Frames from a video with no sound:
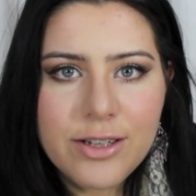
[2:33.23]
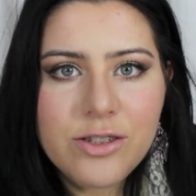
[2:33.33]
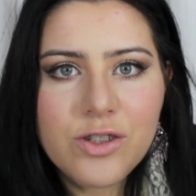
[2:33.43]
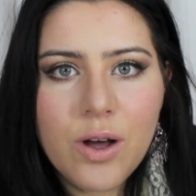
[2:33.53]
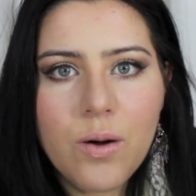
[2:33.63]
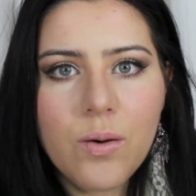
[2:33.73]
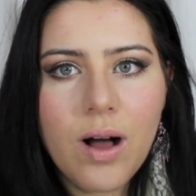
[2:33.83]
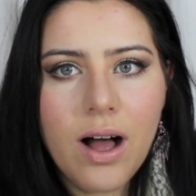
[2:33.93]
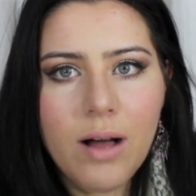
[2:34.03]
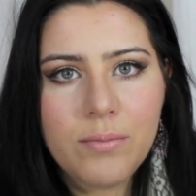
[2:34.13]

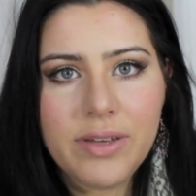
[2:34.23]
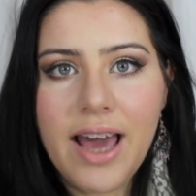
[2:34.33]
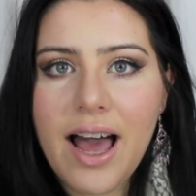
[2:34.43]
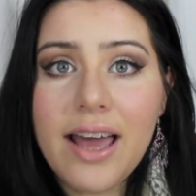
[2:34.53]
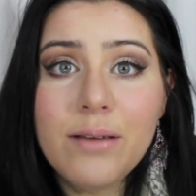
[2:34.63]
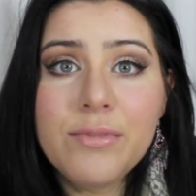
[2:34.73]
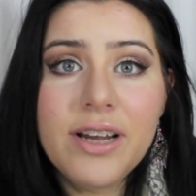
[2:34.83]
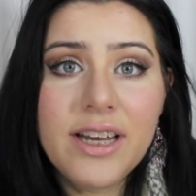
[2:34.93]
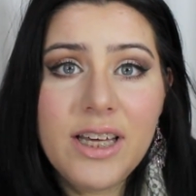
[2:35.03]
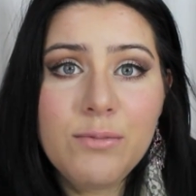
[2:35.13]
So yeah, I am
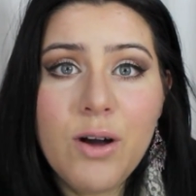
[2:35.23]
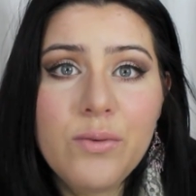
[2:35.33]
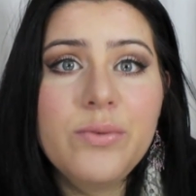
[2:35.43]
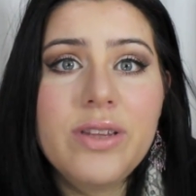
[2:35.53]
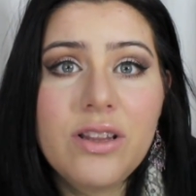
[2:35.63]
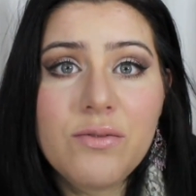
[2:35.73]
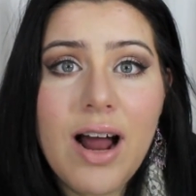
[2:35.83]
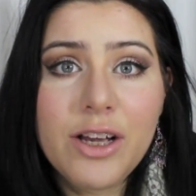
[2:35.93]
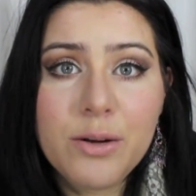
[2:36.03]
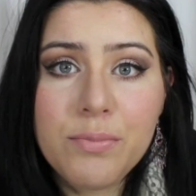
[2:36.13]
gonna keep going with the
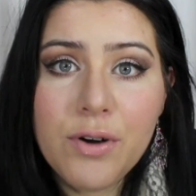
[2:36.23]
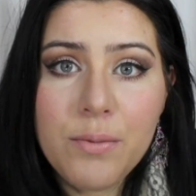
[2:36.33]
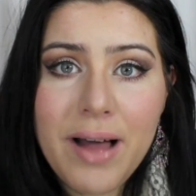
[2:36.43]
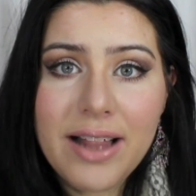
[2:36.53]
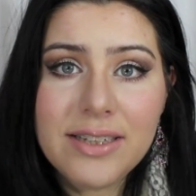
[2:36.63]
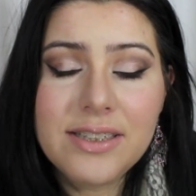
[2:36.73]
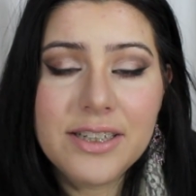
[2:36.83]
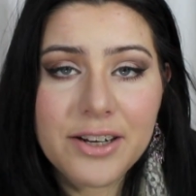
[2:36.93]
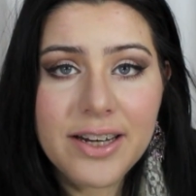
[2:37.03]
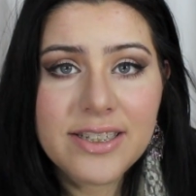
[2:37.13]
Lorac Your Pro Palette
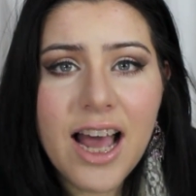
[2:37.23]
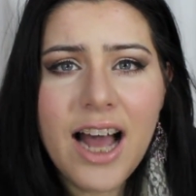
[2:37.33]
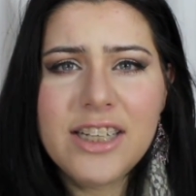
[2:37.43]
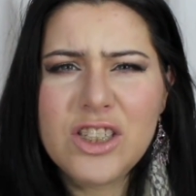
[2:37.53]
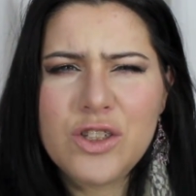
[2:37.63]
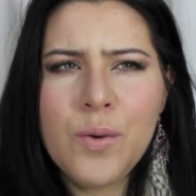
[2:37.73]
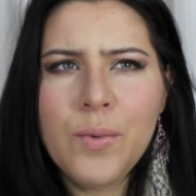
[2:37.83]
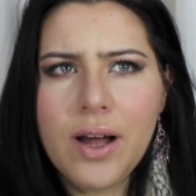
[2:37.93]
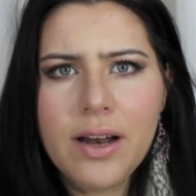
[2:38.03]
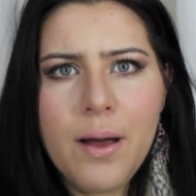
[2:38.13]
series. I just
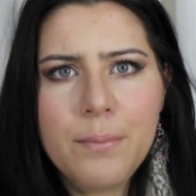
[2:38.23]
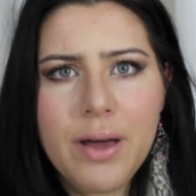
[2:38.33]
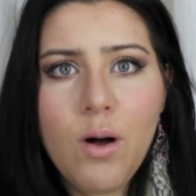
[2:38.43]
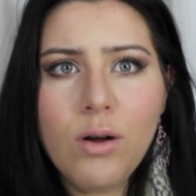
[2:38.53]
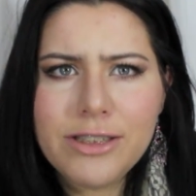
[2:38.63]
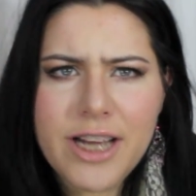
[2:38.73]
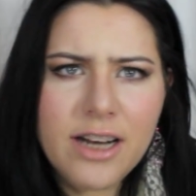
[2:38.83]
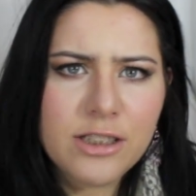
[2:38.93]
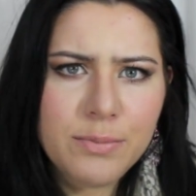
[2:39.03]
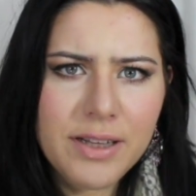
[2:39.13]
don't want my whole
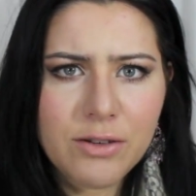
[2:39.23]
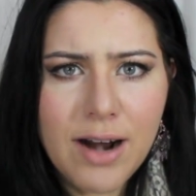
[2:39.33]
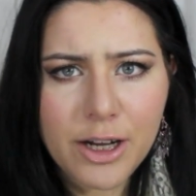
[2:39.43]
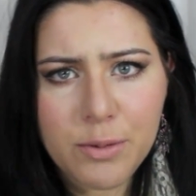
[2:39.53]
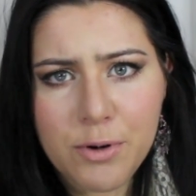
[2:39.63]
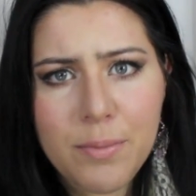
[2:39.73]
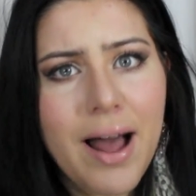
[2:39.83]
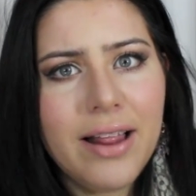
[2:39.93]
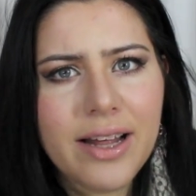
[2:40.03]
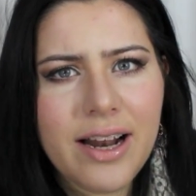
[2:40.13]
channel to be Lorac Your Pro
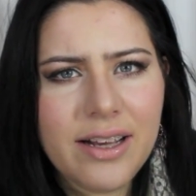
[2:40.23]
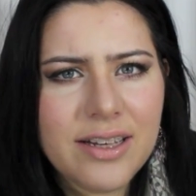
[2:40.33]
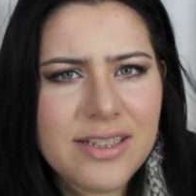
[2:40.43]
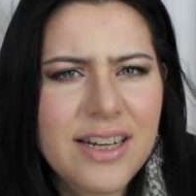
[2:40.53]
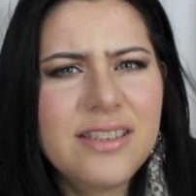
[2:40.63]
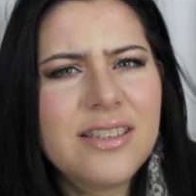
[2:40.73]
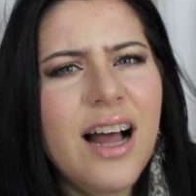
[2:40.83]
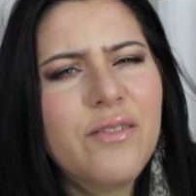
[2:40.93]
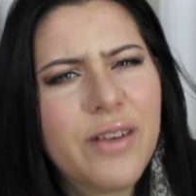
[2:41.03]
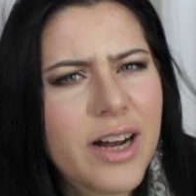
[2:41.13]
Palette, because then it's
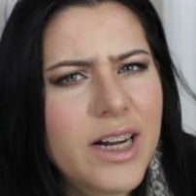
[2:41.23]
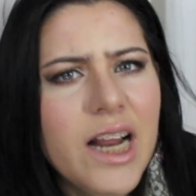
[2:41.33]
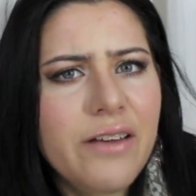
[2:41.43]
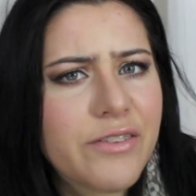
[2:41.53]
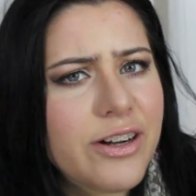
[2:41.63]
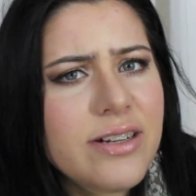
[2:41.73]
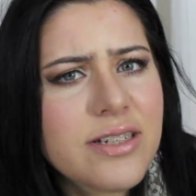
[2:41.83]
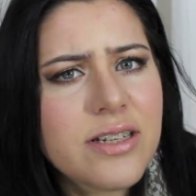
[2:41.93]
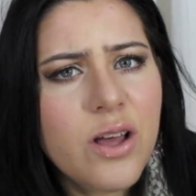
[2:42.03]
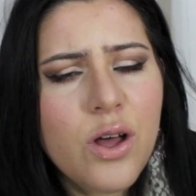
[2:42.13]
not very
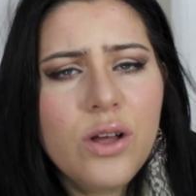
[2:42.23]
diverse.